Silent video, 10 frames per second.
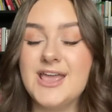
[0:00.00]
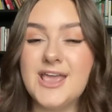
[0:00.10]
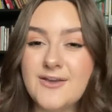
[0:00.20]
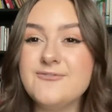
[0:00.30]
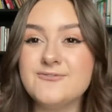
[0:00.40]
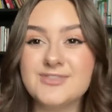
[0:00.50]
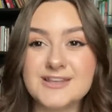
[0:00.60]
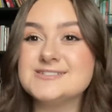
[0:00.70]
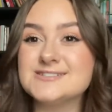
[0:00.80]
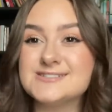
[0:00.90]
If
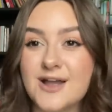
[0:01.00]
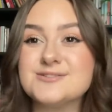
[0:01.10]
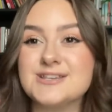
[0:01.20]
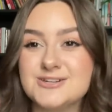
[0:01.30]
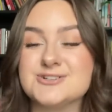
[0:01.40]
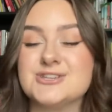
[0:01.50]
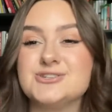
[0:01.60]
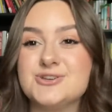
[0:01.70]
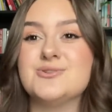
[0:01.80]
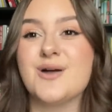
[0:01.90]
this sounds interesting
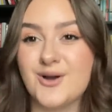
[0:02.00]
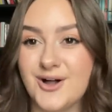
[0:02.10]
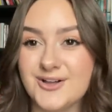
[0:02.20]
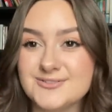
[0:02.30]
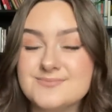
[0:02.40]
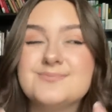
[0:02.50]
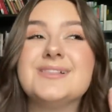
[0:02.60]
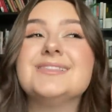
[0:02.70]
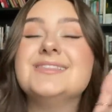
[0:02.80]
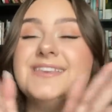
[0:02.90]
to you at all,
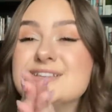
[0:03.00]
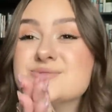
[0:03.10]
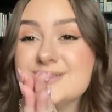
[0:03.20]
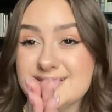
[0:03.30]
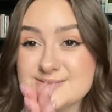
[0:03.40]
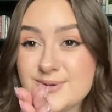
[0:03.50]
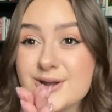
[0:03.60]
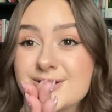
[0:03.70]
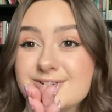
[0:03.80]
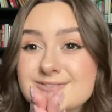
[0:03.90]
please read this
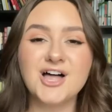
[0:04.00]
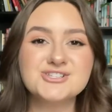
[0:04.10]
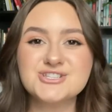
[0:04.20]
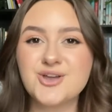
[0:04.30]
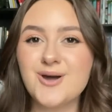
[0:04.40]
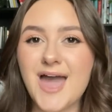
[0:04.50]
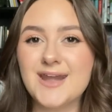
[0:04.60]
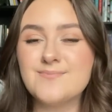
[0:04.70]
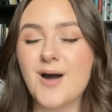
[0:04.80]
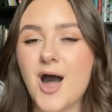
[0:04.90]
book. I'll just go ahead
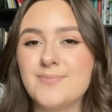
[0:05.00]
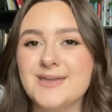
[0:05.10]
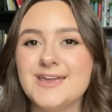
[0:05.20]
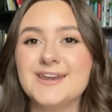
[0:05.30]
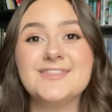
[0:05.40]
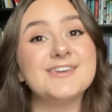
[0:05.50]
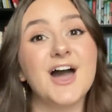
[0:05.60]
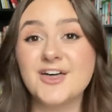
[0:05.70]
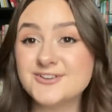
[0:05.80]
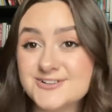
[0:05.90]
and pop in the
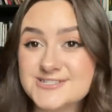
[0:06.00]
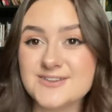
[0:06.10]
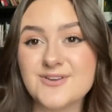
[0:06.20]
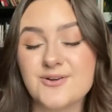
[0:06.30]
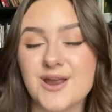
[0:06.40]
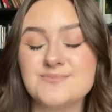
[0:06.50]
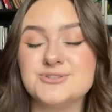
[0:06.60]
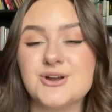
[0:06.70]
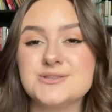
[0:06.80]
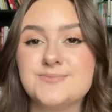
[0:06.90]
other Stephen Graham
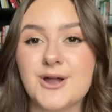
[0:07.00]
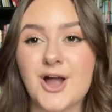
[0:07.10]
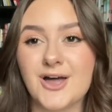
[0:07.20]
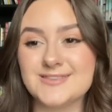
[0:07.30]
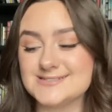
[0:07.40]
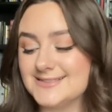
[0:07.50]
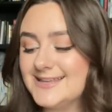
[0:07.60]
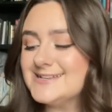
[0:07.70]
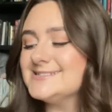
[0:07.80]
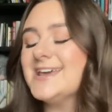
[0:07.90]
Jones book on this
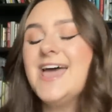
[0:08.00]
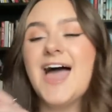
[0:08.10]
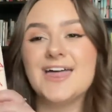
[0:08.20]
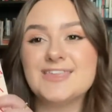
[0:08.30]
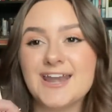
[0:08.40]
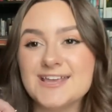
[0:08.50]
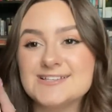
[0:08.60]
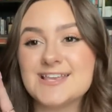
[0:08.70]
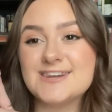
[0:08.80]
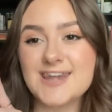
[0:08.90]
list, and that
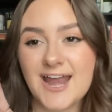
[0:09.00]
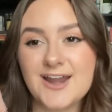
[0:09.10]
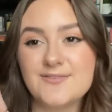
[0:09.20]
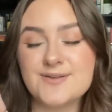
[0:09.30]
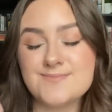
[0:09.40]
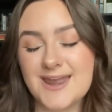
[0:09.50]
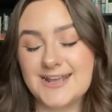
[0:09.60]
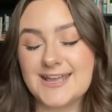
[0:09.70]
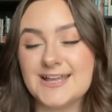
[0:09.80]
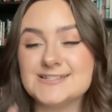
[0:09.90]
is Night of the
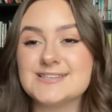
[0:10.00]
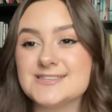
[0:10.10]
Mannequins.